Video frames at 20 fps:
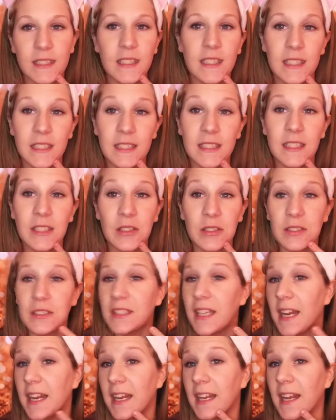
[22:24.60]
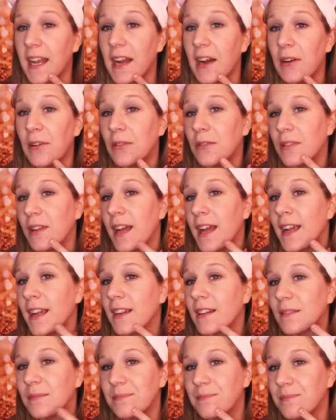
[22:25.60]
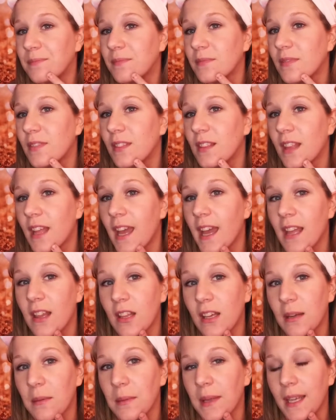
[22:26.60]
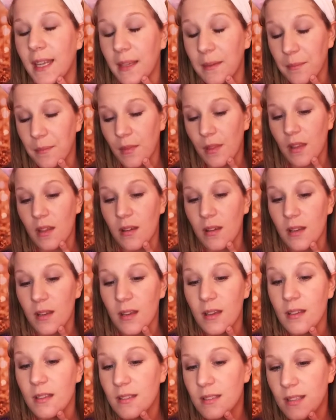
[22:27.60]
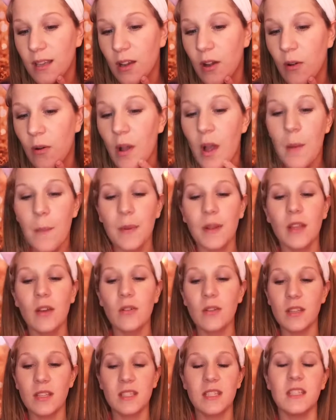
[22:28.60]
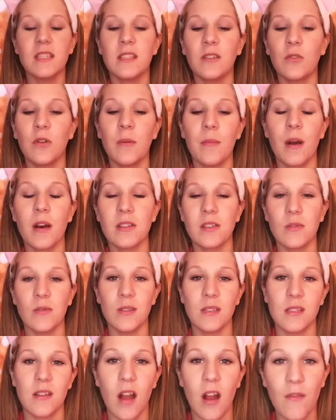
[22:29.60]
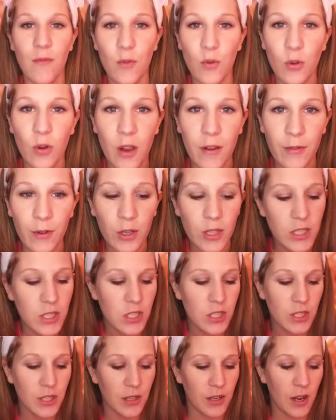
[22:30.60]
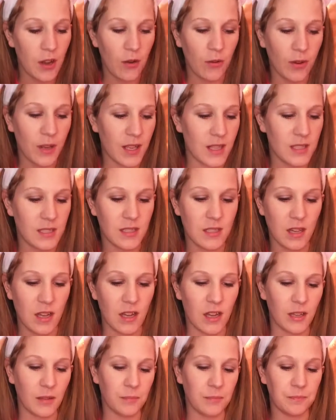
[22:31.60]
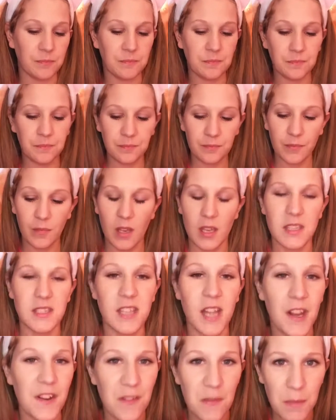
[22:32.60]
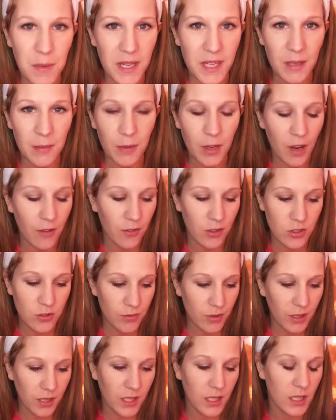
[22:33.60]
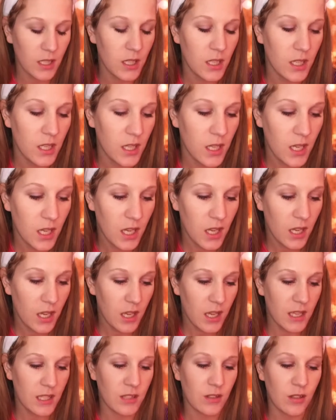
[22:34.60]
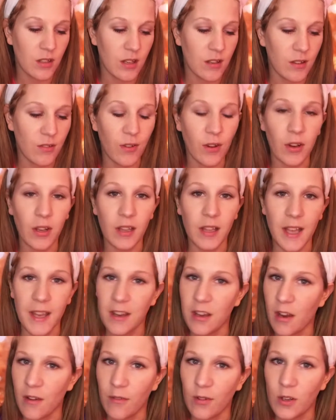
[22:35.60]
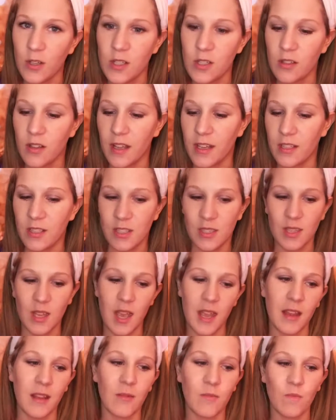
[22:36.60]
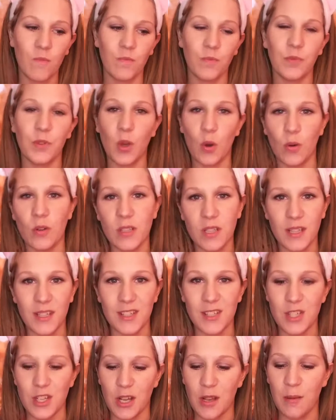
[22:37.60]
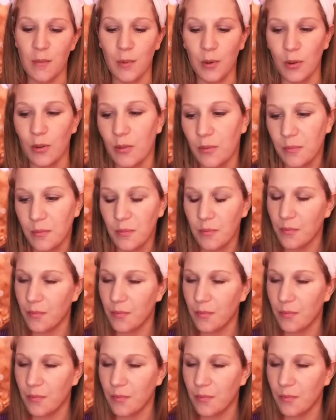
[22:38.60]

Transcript: is still standing out, like, hey, look at me. So, but though the CC cream also is not full coverage, you know, it's not even medium coverage, really. It's very light coverage, like, just like going to the gym or